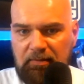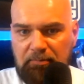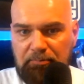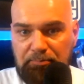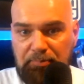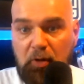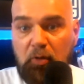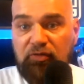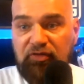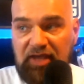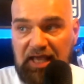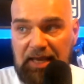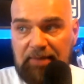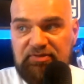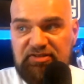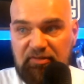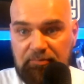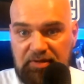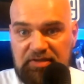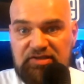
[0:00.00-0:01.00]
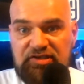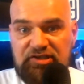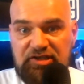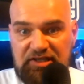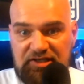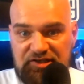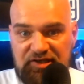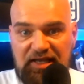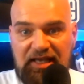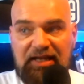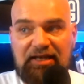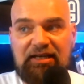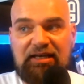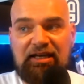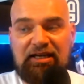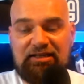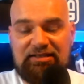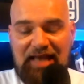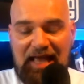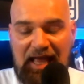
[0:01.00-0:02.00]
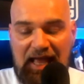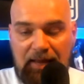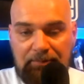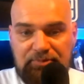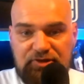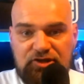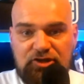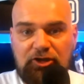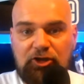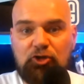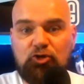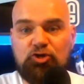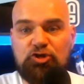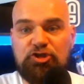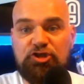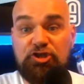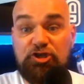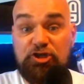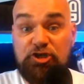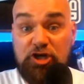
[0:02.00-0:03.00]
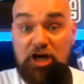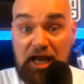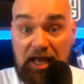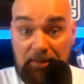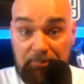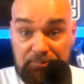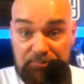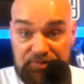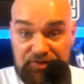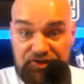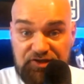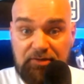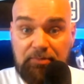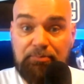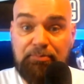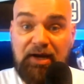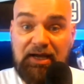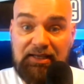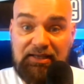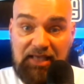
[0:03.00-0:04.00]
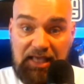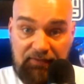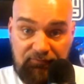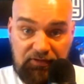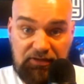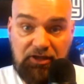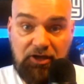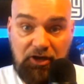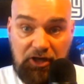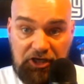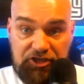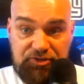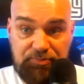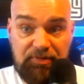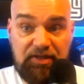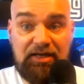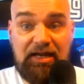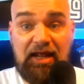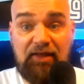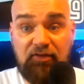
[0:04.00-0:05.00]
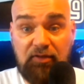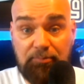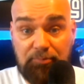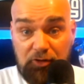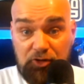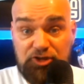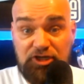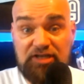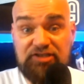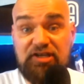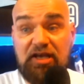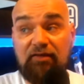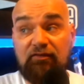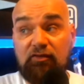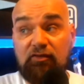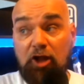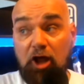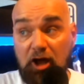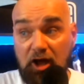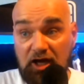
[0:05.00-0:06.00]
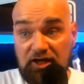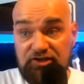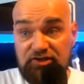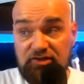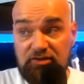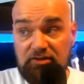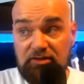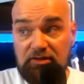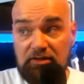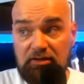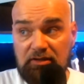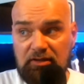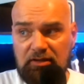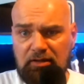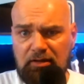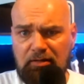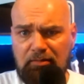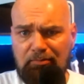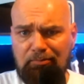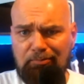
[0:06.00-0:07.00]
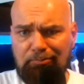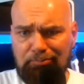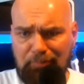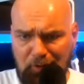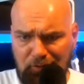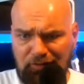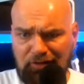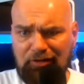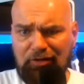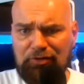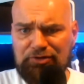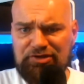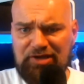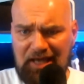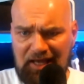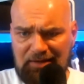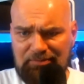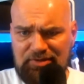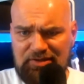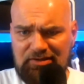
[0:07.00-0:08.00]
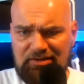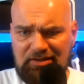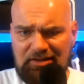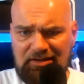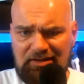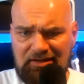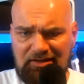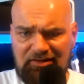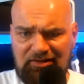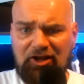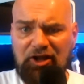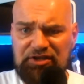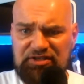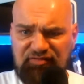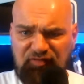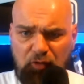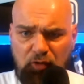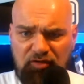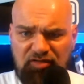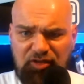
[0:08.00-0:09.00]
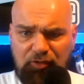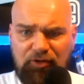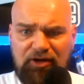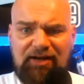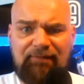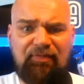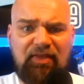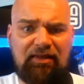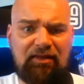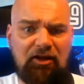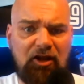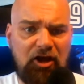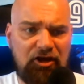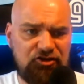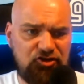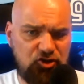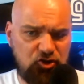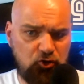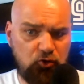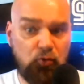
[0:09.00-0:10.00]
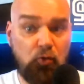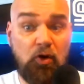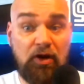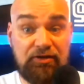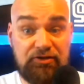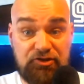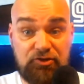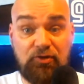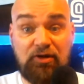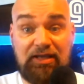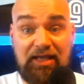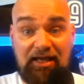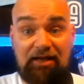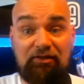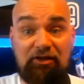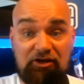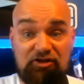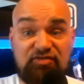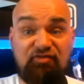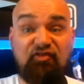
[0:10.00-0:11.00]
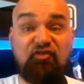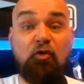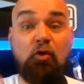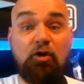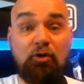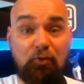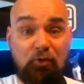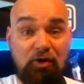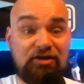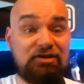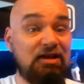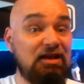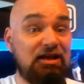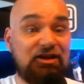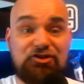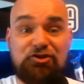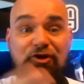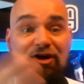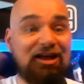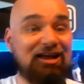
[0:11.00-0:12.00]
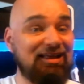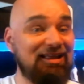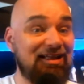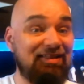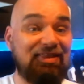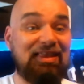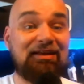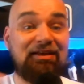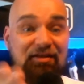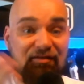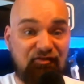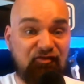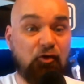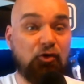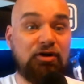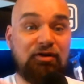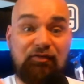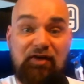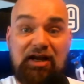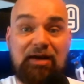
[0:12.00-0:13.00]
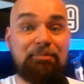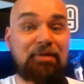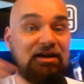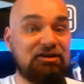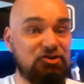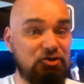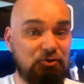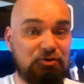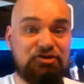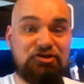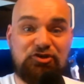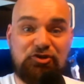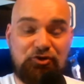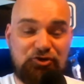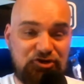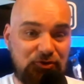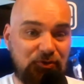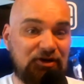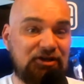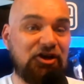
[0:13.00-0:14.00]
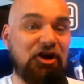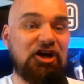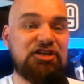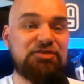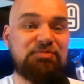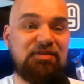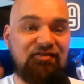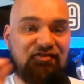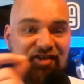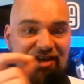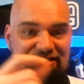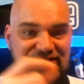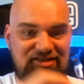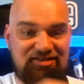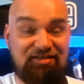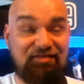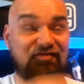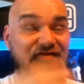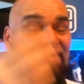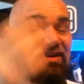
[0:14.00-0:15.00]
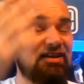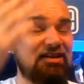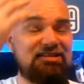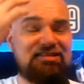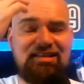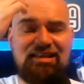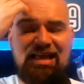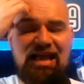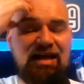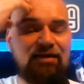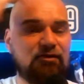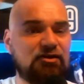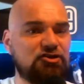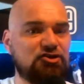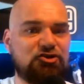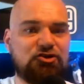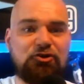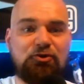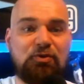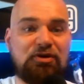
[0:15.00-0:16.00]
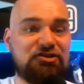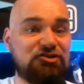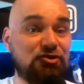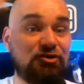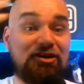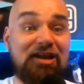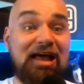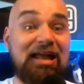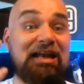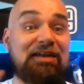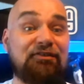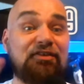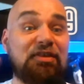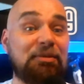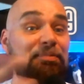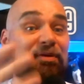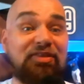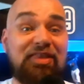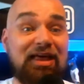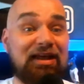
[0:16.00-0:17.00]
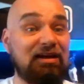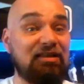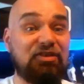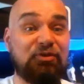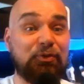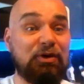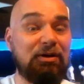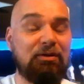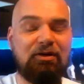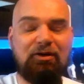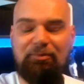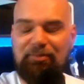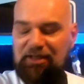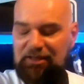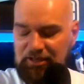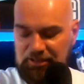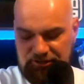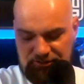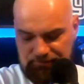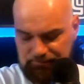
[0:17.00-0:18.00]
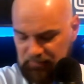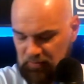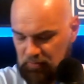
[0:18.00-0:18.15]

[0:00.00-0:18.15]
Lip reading: Both games have been 6 innings, absolute gems by Kevin Gausman, and the Blue Jays have lost both of those games. They lost 4-3 and they lost 2-1. So again, there's 4 runs. So the 4 divided by 2 is 2. So when Gausman faces the Phillies, they average 2 runs. So not even the pathetic 3. Oh my gosh,